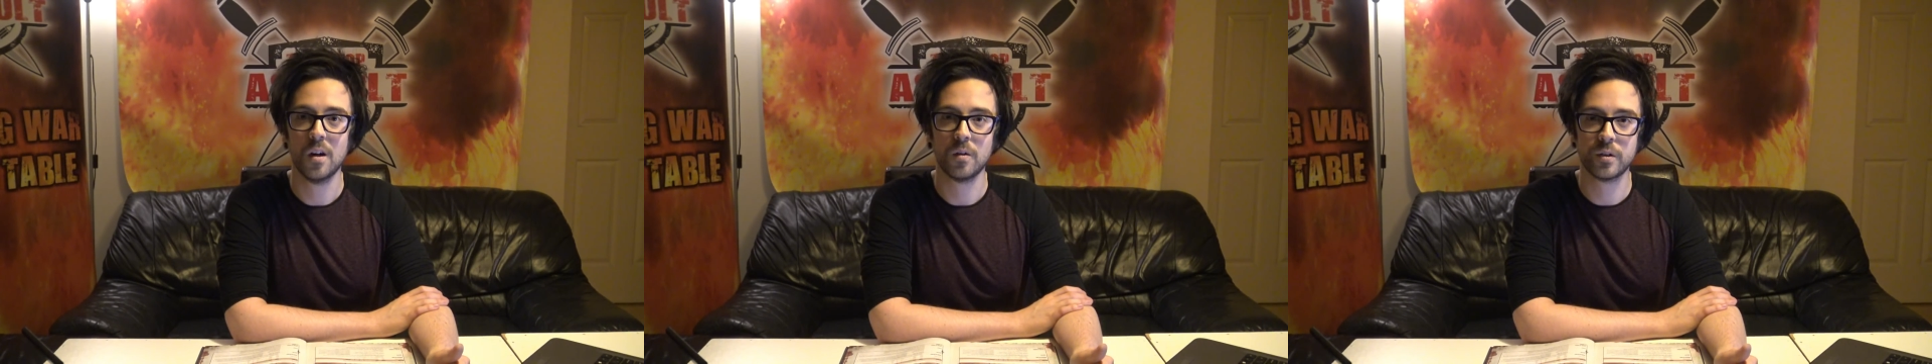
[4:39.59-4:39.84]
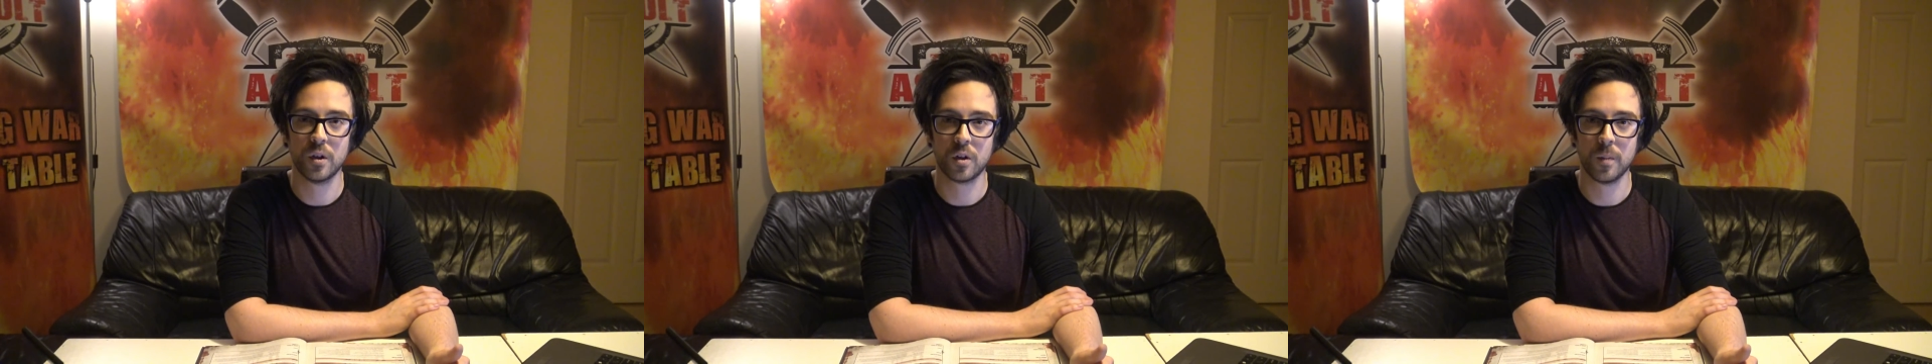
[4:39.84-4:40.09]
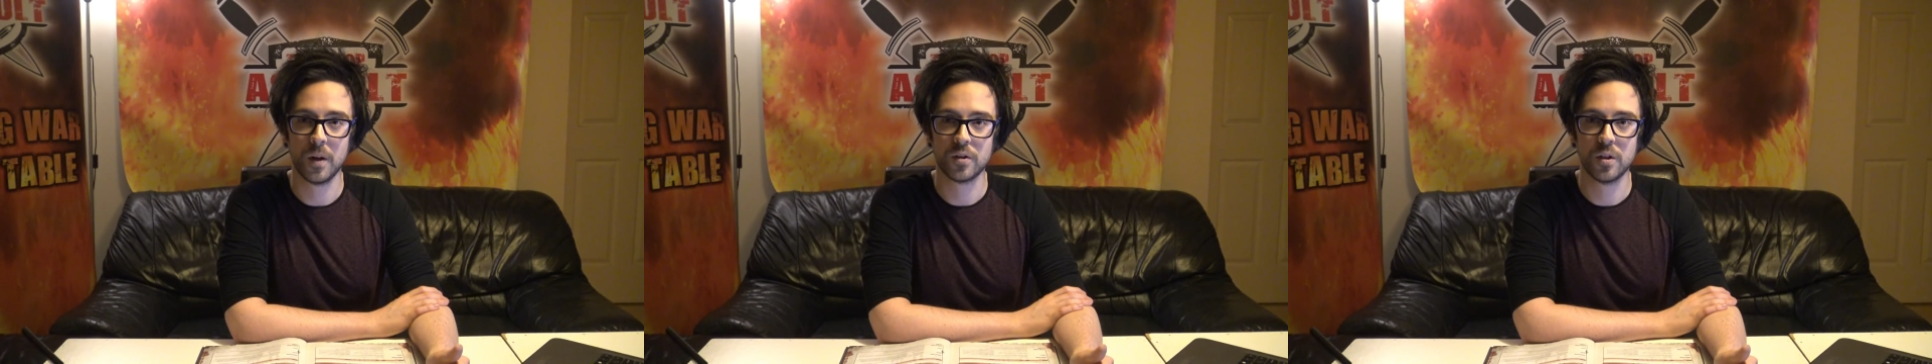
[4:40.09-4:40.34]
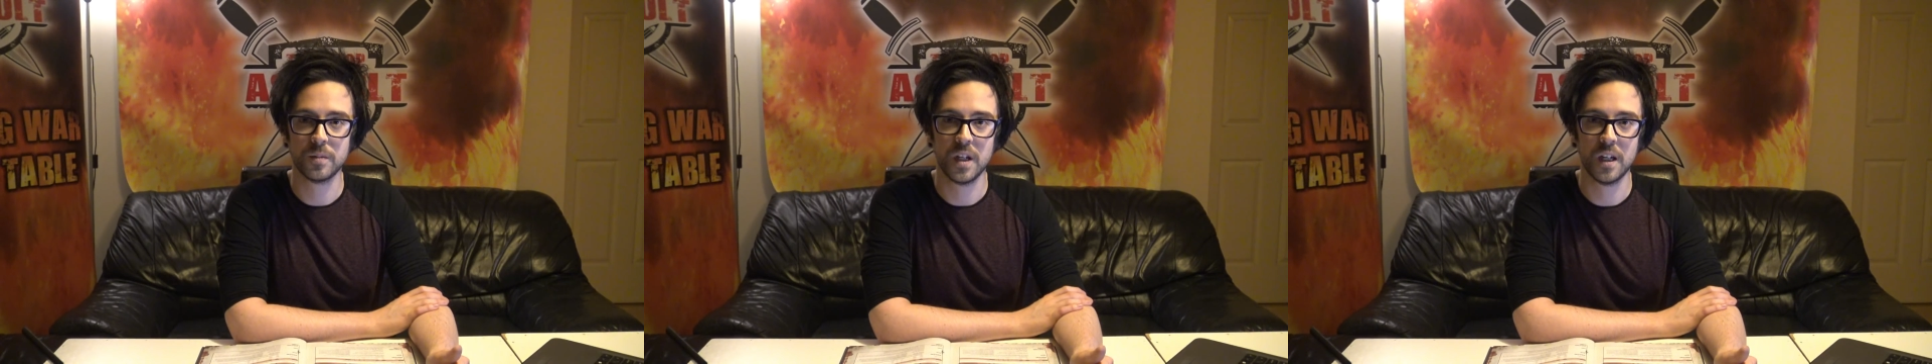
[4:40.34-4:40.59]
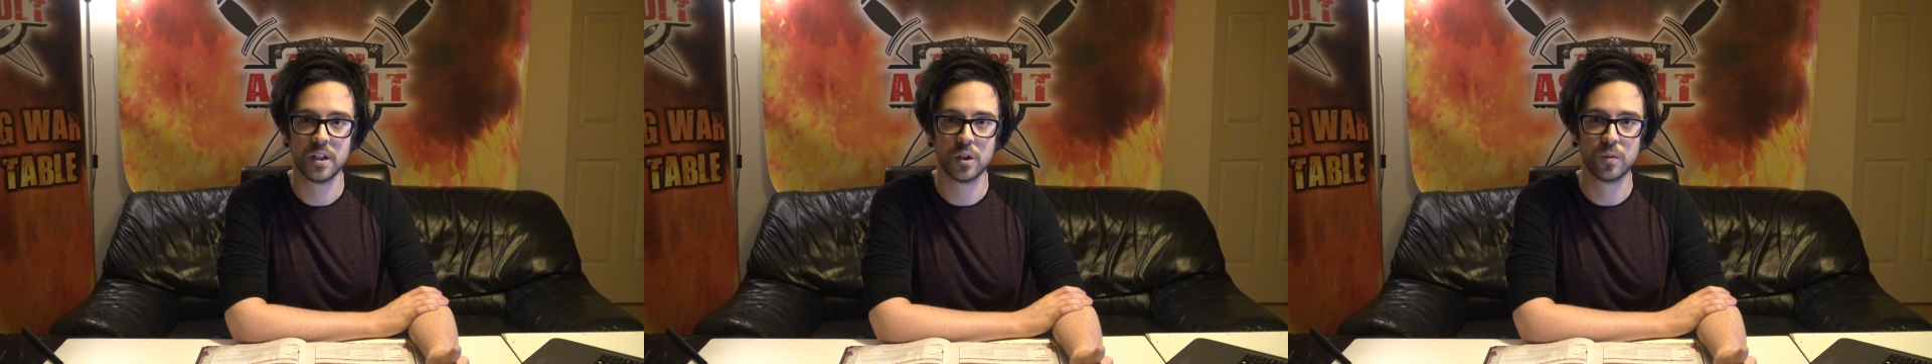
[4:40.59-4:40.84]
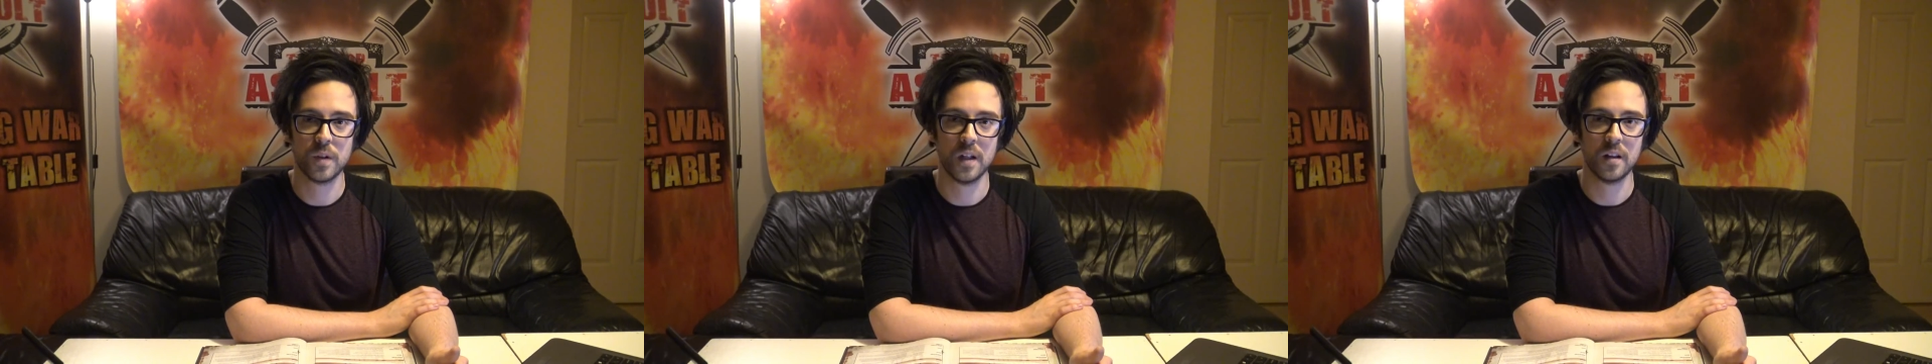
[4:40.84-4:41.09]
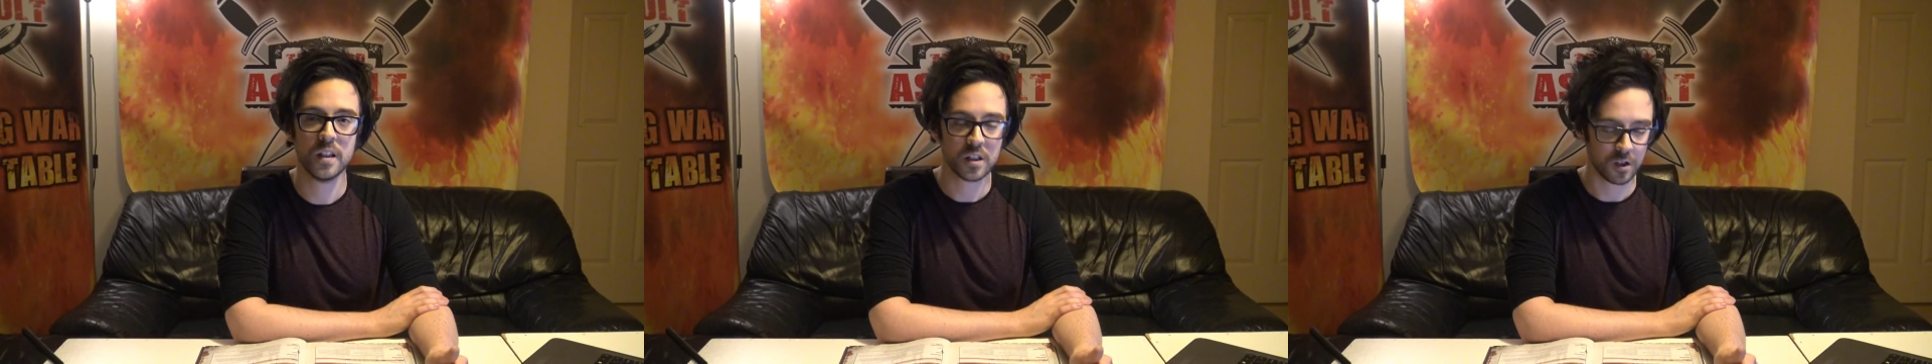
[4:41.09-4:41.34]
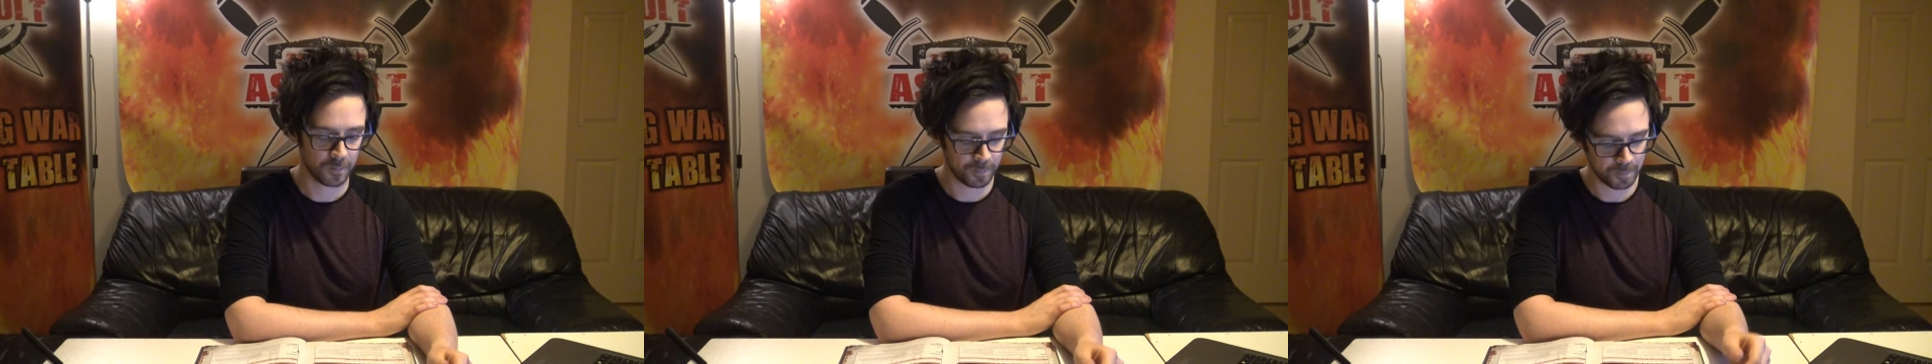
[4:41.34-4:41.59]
I'll talk about some tactics for that later.